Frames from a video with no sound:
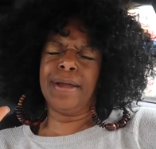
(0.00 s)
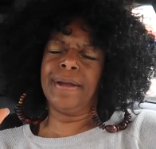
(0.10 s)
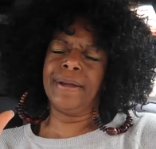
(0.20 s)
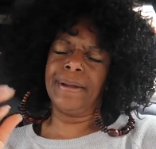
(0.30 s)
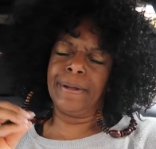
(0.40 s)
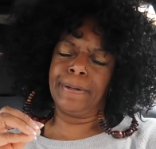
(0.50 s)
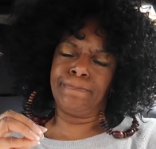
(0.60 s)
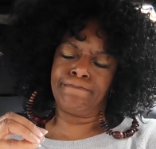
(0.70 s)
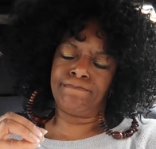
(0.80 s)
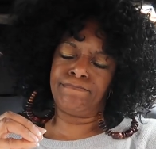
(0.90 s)

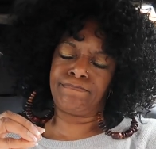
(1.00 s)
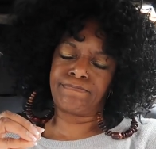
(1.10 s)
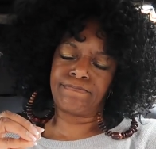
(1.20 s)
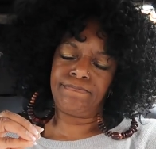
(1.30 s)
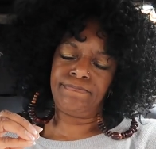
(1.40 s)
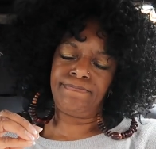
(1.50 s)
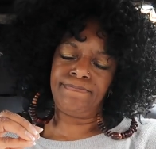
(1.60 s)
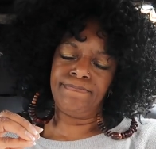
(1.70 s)
No one is speaking in this clip.